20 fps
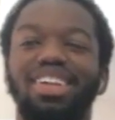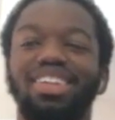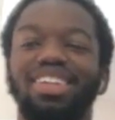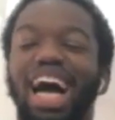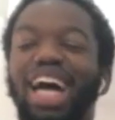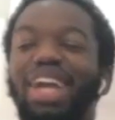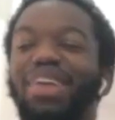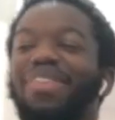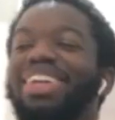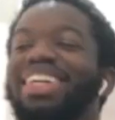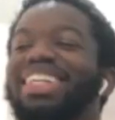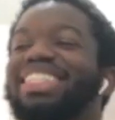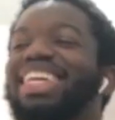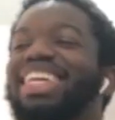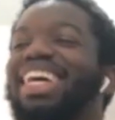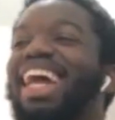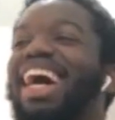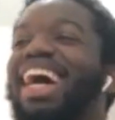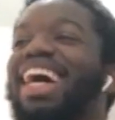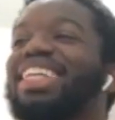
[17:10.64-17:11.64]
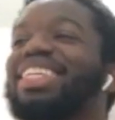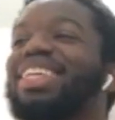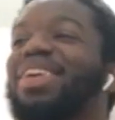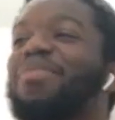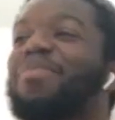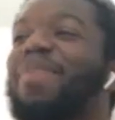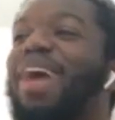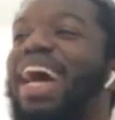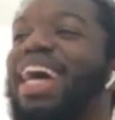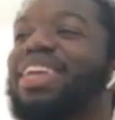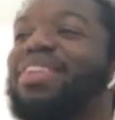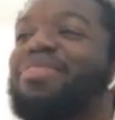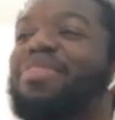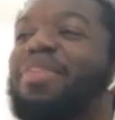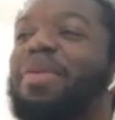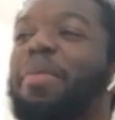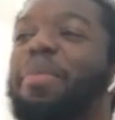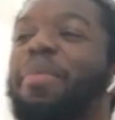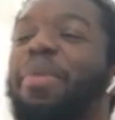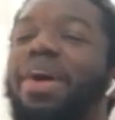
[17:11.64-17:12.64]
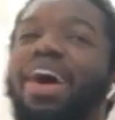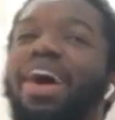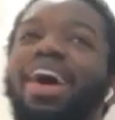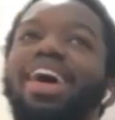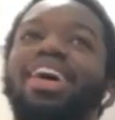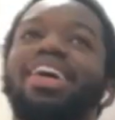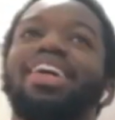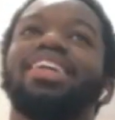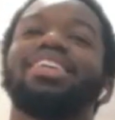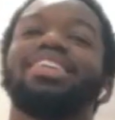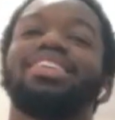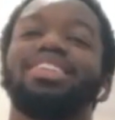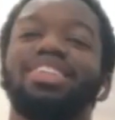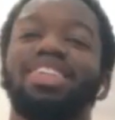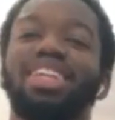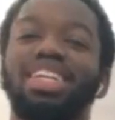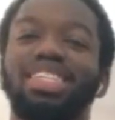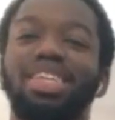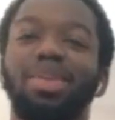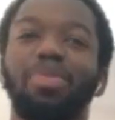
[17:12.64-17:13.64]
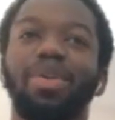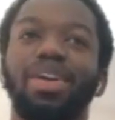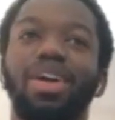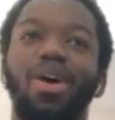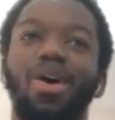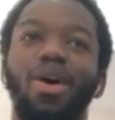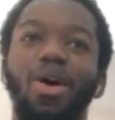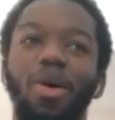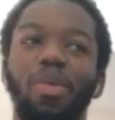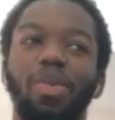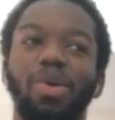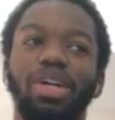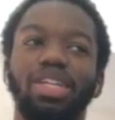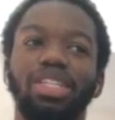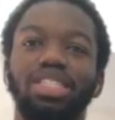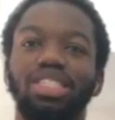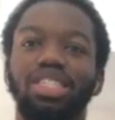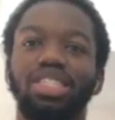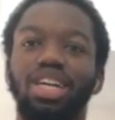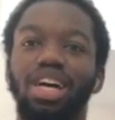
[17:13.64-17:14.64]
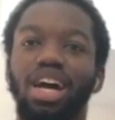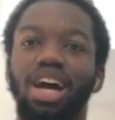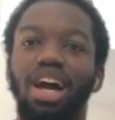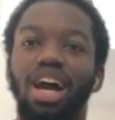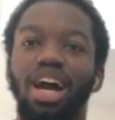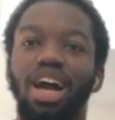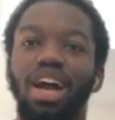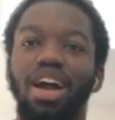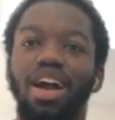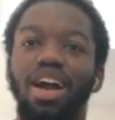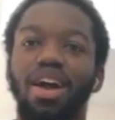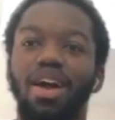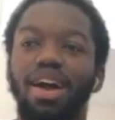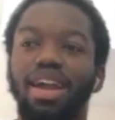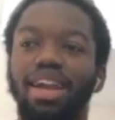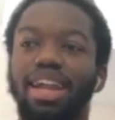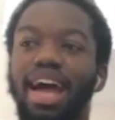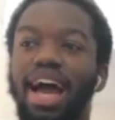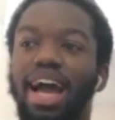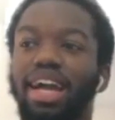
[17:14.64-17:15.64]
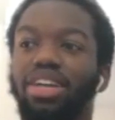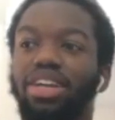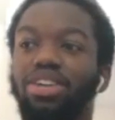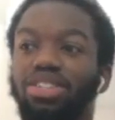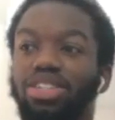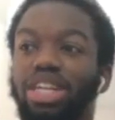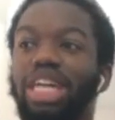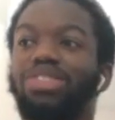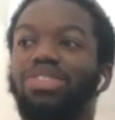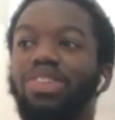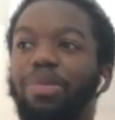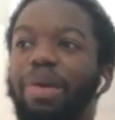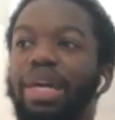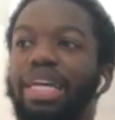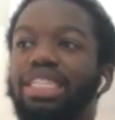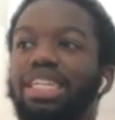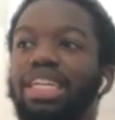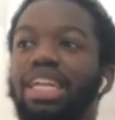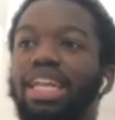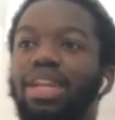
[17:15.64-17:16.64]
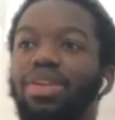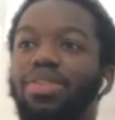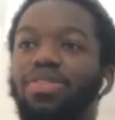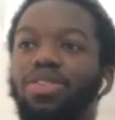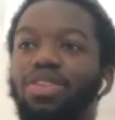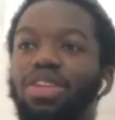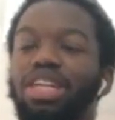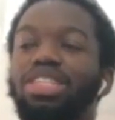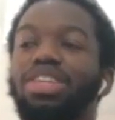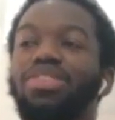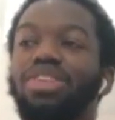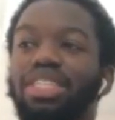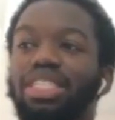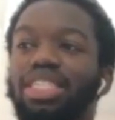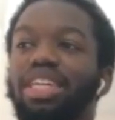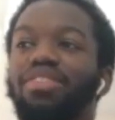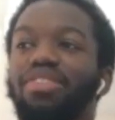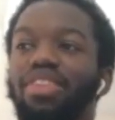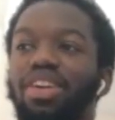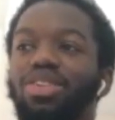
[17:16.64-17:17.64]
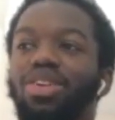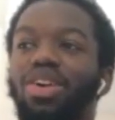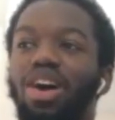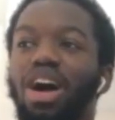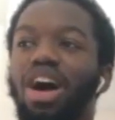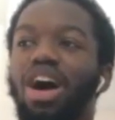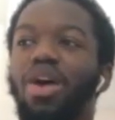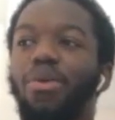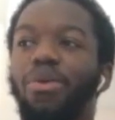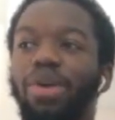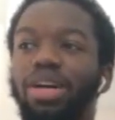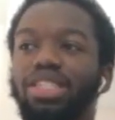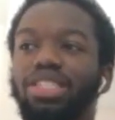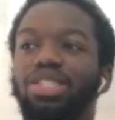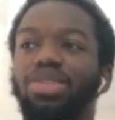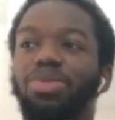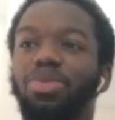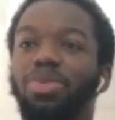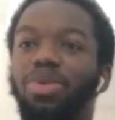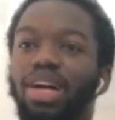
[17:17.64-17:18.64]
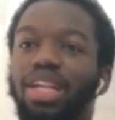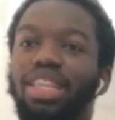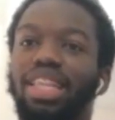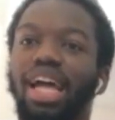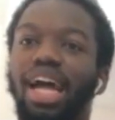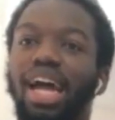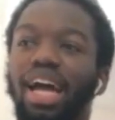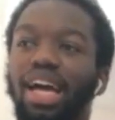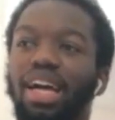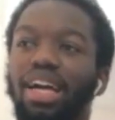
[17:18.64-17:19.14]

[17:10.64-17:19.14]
I don't want to say like it's a mind thing, but you need to be open to like your transformation, and you need to receive it in your heart. Once you want that,